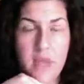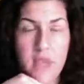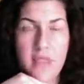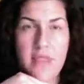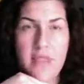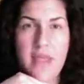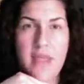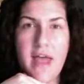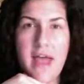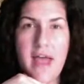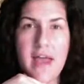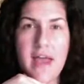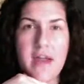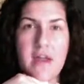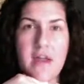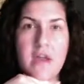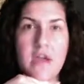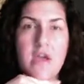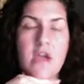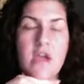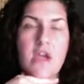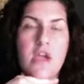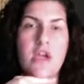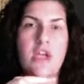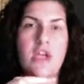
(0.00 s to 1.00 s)
then
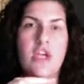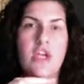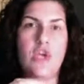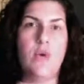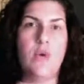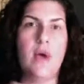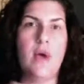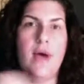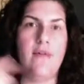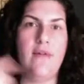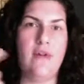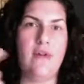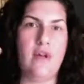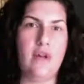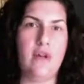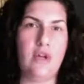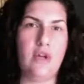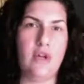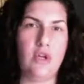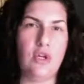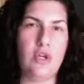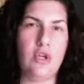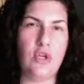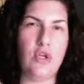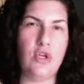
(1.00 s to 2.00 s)
you have
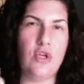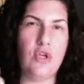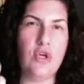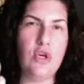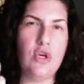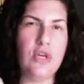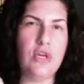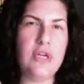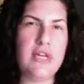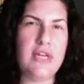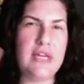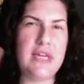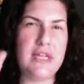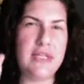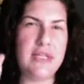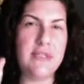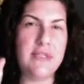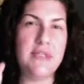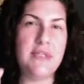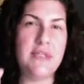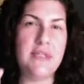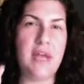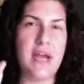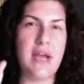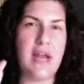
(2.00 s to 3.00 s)
a good
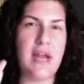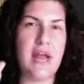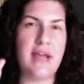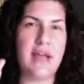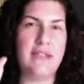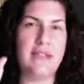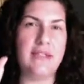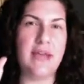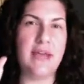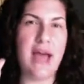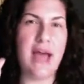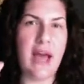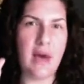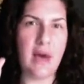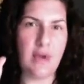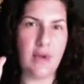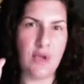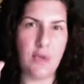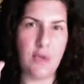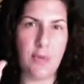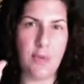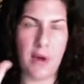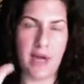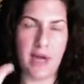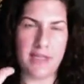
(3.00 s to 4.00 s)
insight as to how
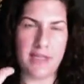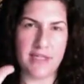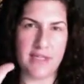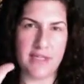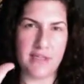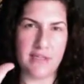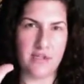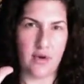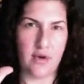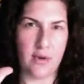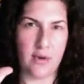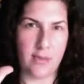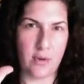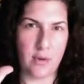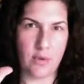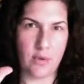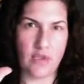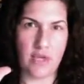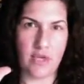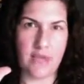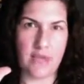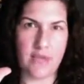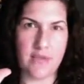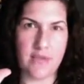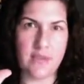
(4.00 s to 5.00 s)
you process your
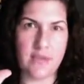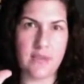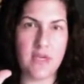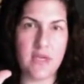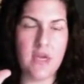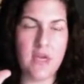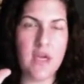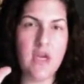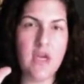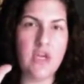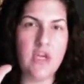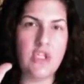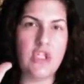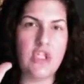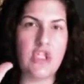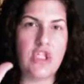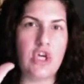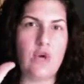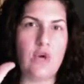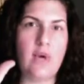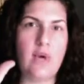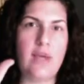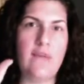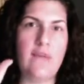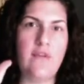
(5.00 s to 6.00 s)
emotions.
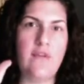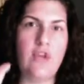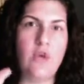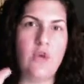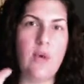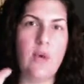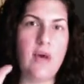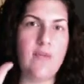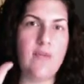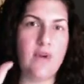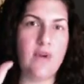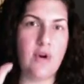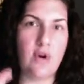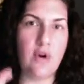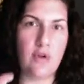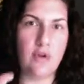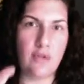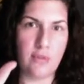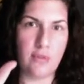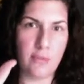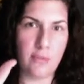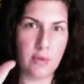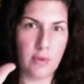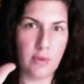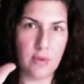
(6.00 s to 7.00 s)
So if you have an
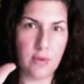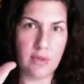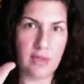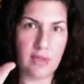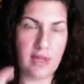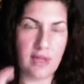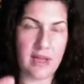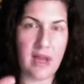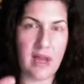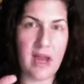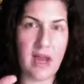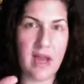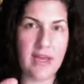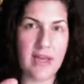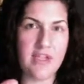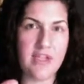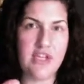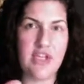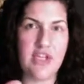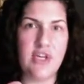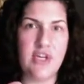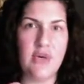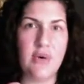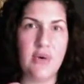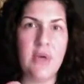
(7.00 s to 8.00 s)
earth moon like I
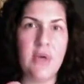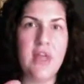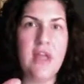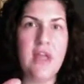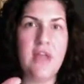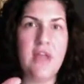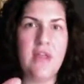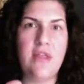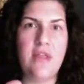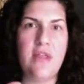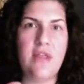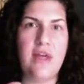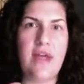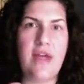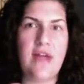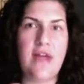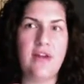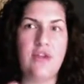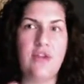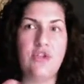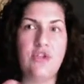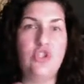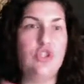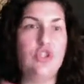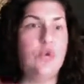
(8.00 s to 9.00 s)
do,
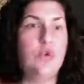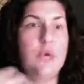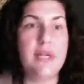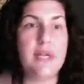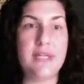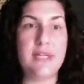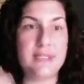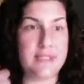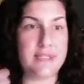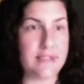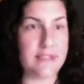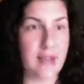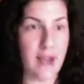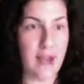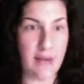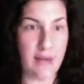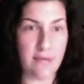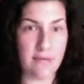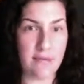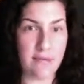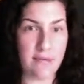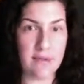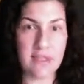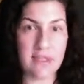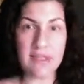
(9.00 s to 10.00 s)
then doing
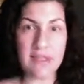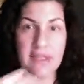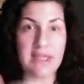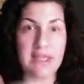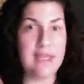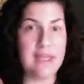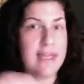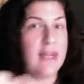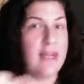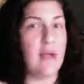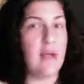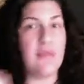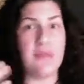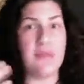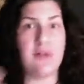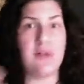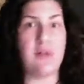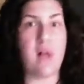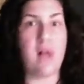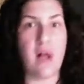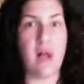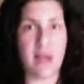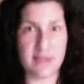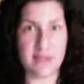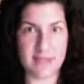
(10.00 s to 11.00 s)
stuff, cleaning out the
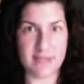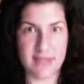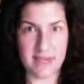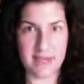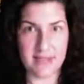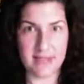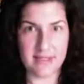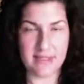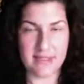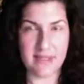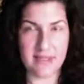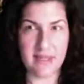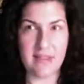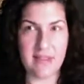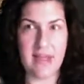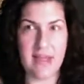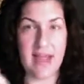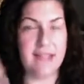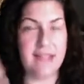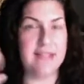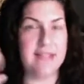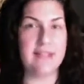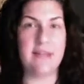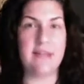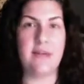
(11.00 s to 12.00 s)
closet,
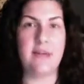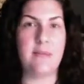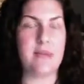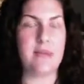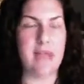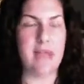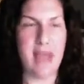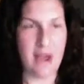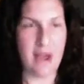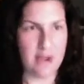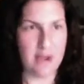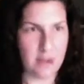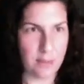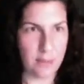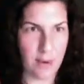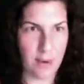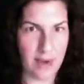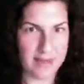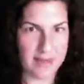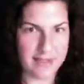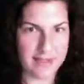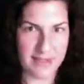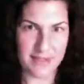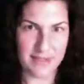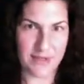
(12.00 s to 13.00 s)
that's going to be how you
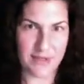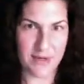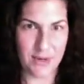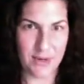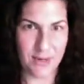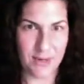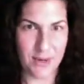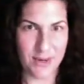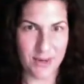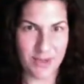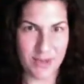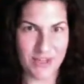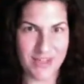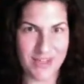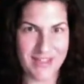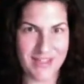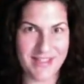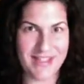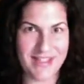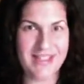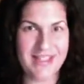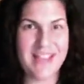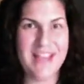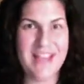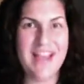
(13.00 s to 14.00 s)
process your
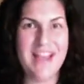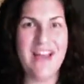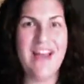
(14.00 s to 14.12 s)
emotions.